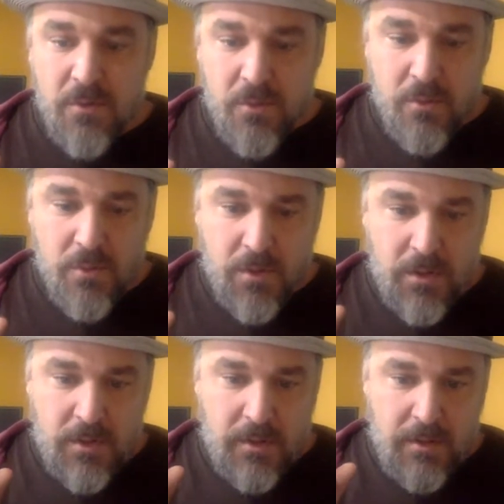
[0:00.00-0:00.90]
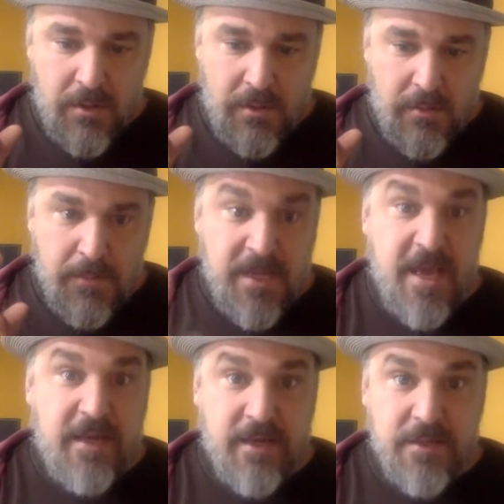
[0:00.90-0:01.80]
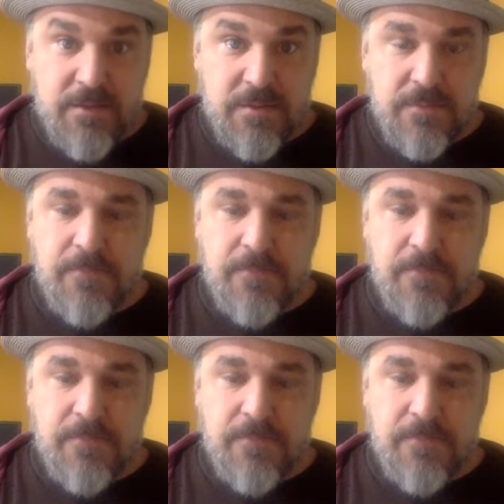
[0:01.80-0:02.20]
or mechanics,